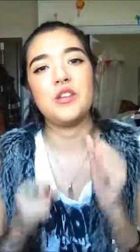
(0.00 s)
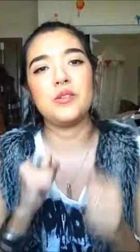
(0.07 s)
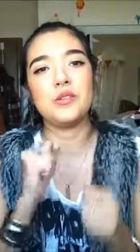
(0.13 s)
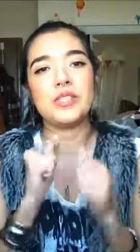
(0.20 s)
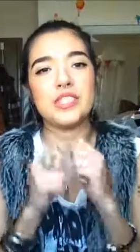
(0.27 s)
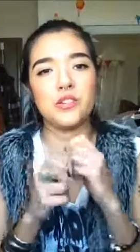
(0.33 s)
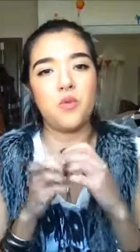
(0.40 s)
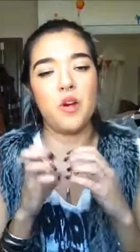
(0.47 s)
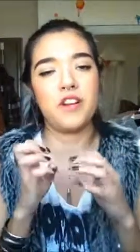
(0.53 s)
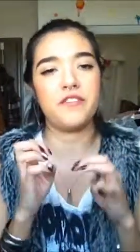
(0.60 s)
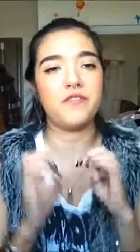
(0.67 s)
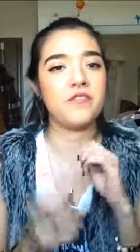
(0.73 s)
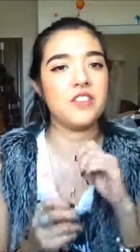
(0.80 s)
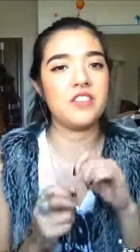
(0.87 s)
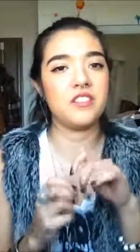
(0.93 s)
you still want to
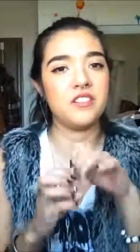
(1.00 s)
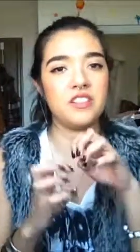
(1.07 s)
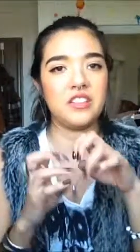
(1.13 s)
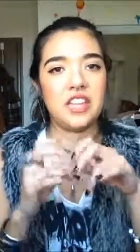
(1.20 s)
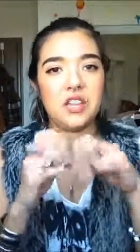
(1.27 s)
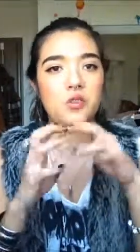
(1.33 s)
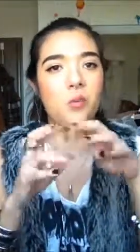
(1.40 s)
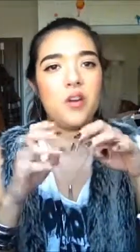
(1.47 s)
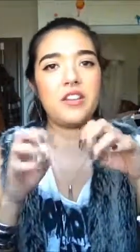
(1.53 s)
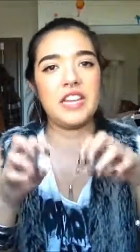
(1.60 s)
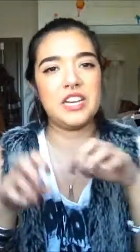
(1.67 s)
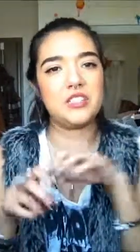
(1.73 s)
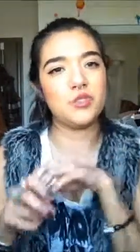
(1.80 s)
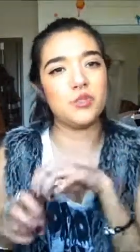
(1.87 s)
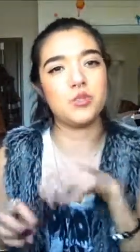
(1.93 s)
feel like you want to
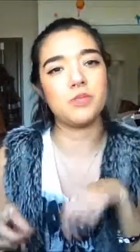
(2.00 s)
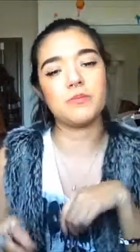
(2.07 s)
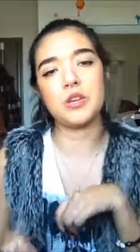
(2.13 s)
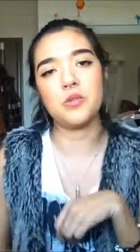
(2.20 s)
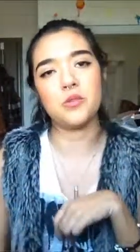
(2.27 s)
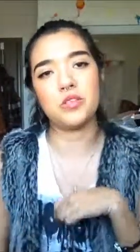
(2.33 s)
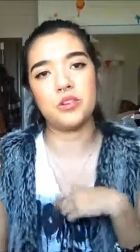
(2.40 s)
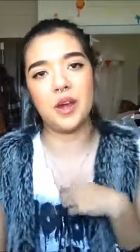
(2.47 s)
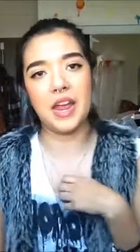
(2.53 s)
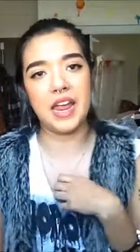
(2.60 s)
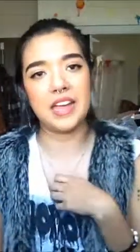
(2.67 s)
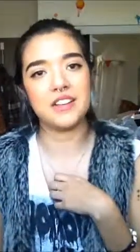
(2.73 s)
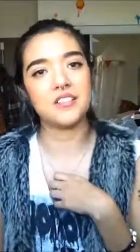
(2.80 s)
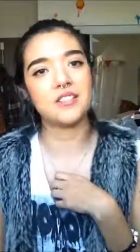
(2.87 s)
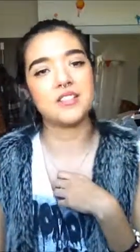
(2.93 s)
like do something with your
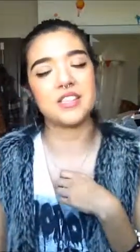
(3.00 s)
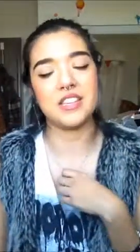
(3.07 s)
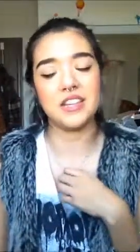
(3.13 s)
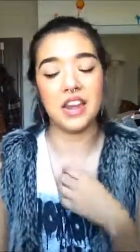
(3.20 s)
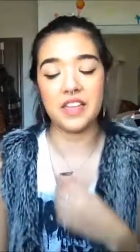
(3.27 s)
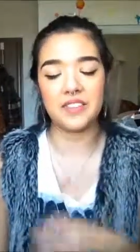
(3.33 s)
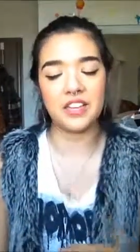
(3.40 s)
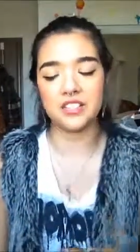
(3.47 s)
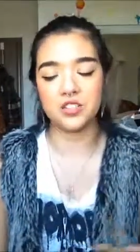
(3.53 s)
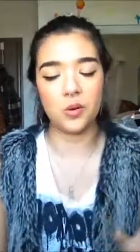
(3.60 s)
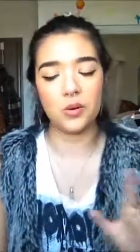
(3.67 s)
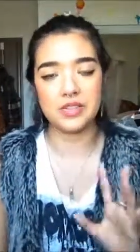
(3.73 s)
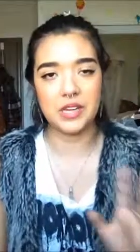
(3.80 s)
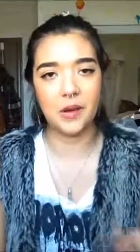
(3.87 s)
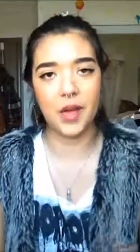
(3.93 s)
hands, and that's
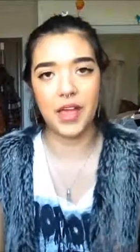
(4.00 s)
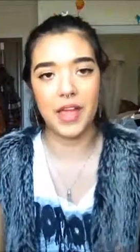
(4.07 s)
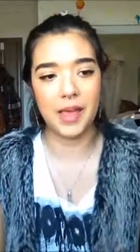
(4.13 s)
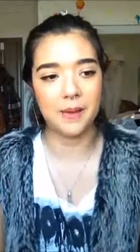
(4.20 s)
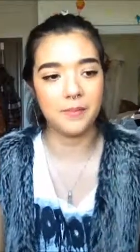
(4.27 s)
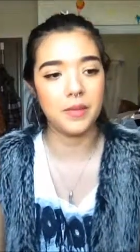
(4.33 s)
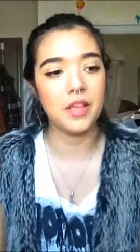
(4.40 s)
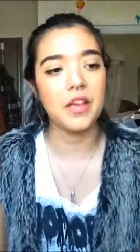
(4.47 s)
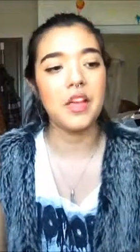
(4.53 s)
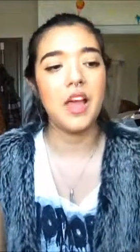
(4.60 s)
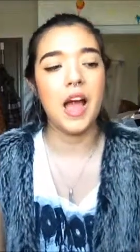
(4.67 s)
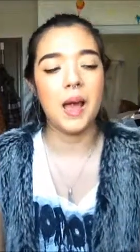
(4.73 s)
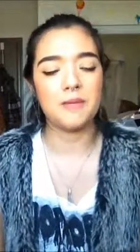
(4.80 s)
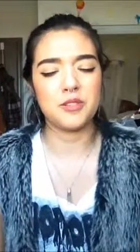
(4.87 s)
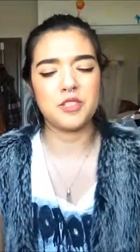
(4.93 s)
always how I am.
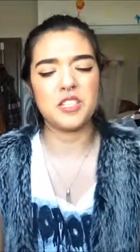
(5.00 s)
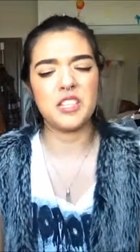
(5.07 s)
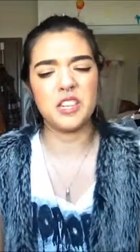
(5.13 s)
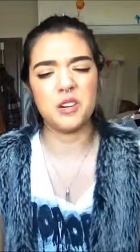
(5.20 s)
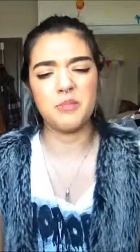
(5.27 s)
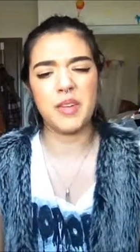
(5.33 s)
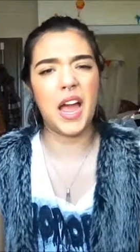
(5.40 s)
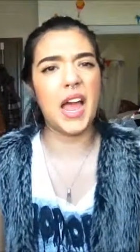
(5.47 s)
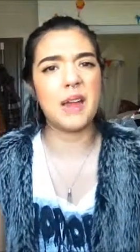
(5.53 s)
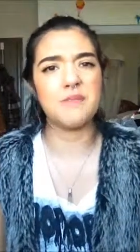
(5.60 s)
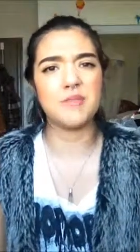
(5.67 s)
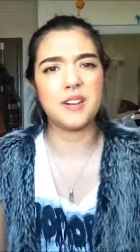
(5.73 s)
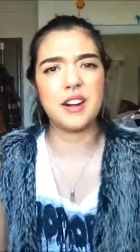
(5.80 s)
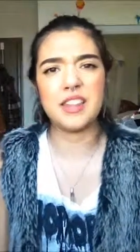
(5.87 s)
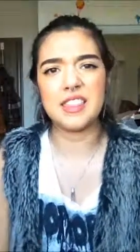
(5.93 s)
I'm still a little bit
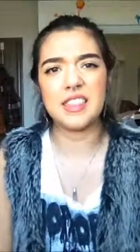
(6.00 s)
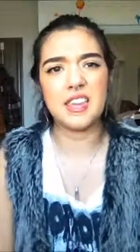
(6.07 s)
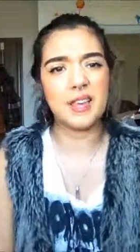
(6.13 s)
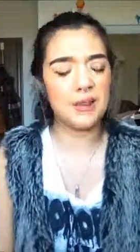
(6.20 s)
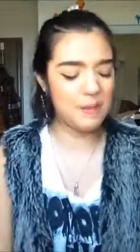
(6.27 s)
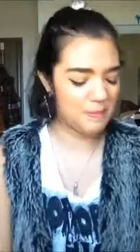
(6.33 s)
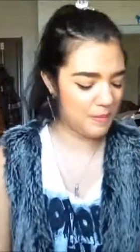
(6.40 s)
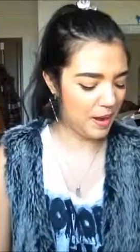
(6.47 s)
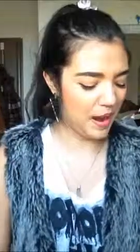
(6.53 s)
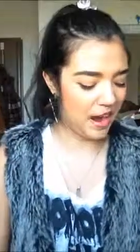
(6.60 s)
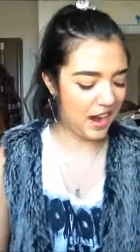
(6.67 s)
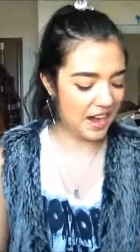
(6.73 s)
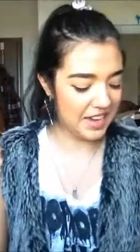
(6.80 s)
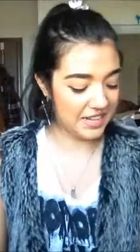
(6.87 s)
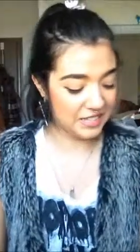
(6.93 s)
hyper, I think,
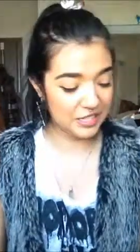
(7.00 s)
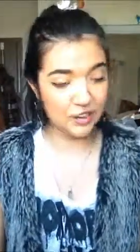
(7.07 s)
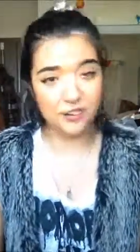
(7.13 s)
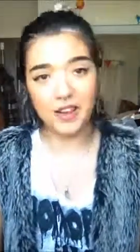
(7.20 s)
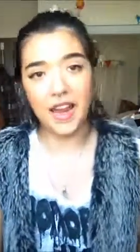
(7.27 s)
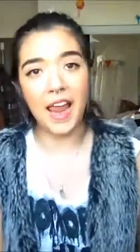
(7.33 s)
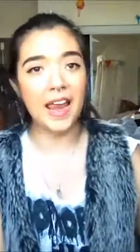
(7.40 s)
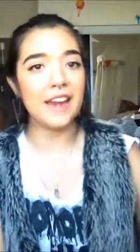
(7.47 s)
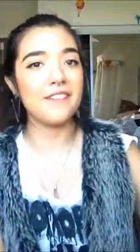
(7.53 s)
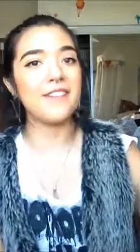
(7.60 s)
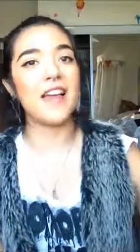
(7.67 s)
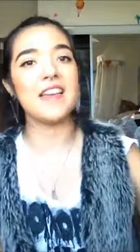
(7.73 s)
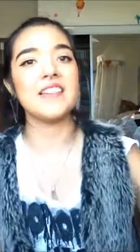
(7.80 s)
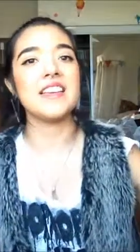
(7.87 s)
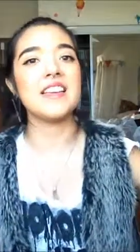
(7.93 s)
but it's creative
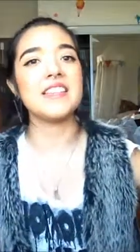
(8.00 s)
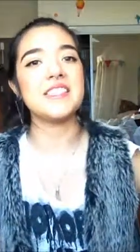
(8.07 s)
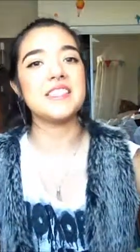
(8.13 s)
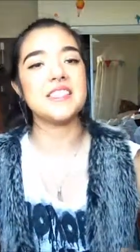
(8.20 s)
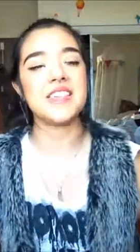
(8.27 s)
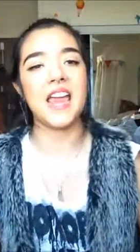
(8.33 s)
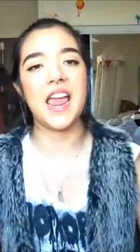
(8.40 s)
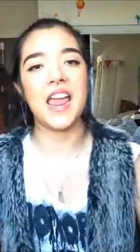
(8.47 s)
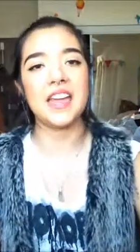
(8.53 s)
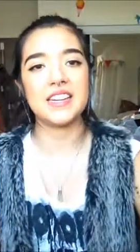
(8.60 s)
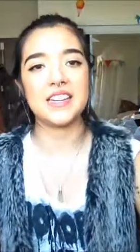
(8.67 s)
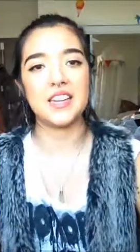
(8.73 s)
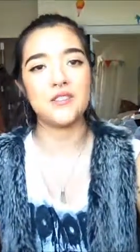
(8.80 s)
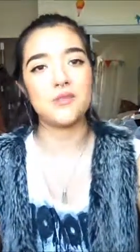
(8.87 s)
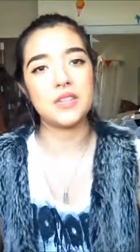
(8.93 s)
at least,
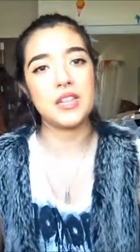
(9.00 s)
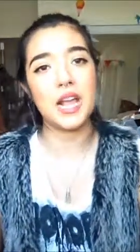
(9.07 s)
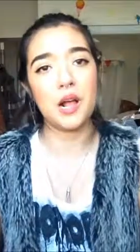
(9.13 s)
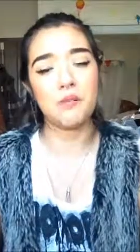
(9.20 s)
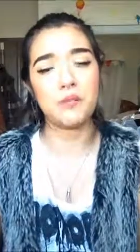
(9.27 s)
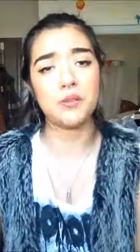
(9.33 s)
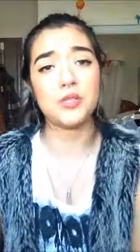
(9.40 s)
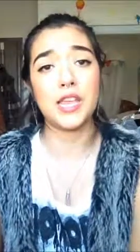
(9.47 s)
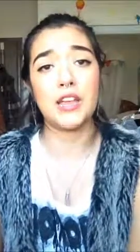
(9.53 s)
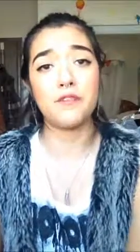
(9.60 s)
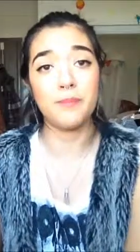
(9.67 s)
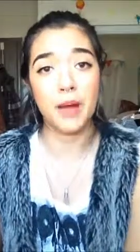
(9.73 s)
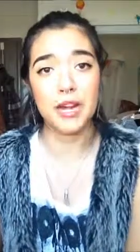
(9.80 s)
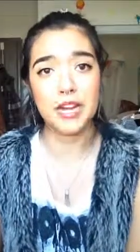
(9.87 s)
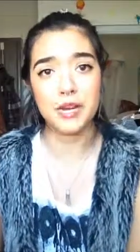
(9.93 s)
and it can really help you
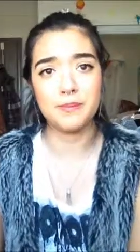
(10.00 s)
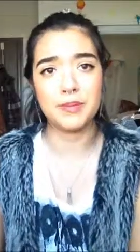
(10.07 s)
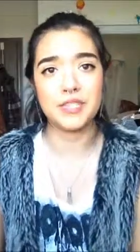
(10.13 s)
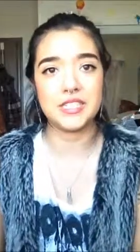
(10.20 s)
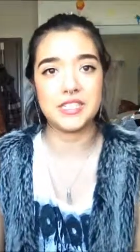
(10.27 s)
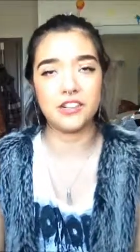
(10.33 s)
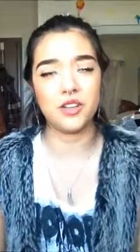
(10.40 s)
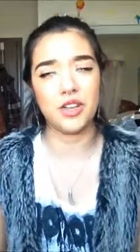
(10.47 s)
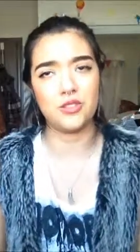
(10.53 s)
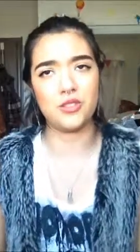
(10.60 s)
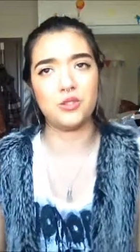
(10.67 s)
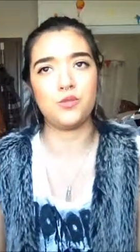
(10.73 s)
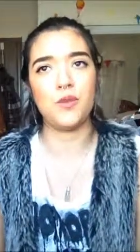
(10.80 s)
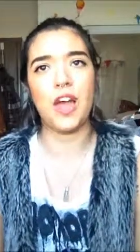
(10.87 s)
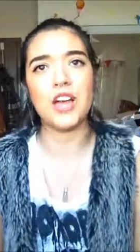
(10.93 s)
save money but still get
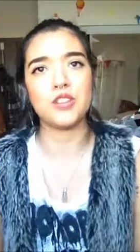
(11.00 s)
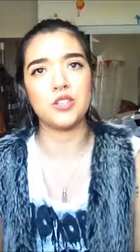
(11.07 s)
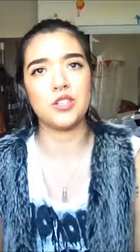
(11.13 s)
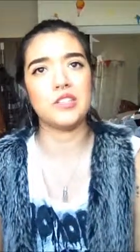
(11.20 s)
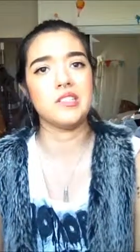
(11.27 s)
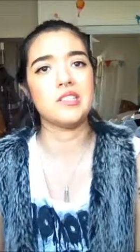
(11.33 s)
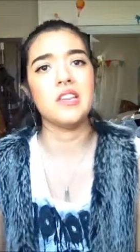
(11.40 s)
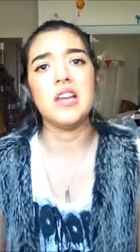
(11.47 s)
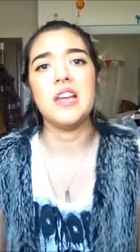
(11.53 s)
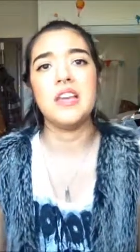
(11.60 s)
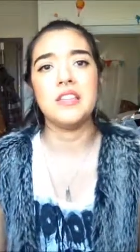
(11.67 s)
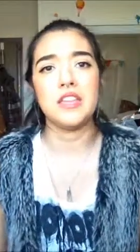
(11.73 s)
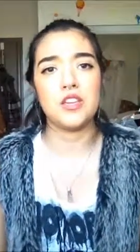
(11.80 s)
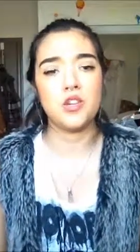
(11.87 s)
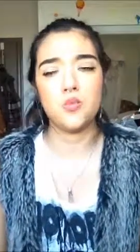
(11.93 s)
those fashions
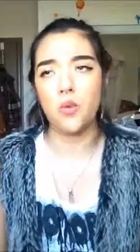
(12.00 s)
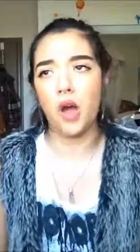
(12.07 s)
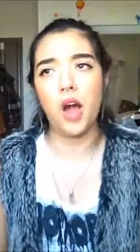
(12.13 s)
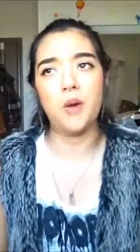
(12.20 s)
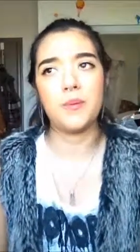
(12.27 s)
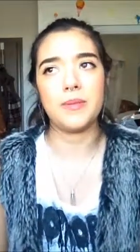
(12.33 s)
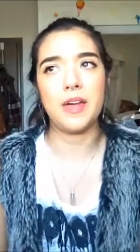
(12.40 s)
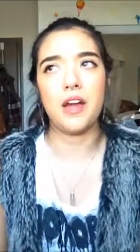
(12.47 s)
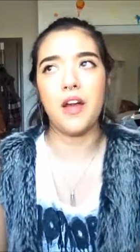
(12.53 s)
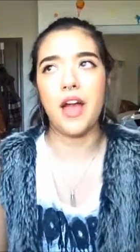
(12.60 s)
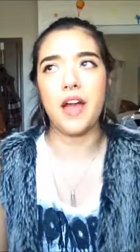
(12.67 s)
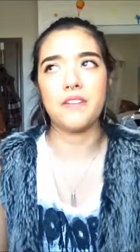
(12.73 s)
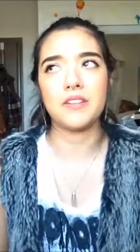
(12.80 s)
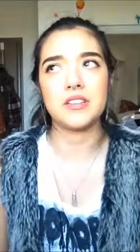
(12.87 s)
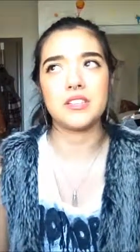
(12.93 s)
that you want without
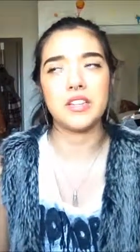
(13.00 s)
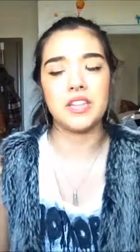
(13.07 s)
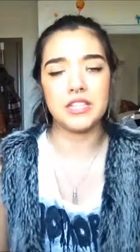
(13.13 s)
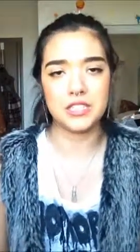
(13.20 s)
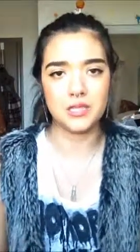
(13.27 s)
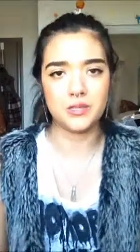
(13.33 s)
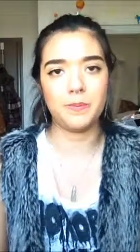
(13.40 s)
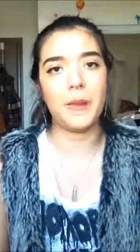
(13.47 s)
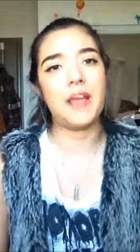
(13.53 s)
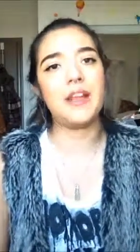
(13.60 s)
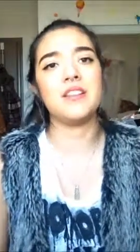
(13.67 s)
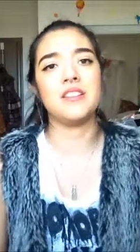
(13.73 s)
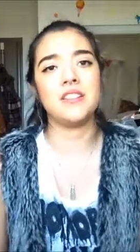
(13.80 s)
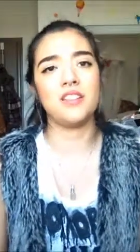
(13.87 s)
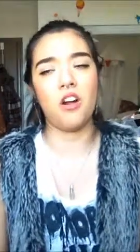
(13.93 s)
having to like
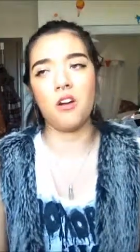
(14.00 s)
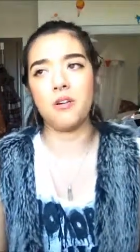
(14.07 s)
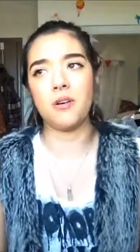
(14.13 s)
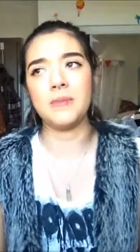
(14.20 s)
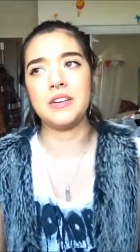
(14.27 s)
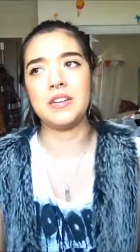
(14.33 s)
spend an arm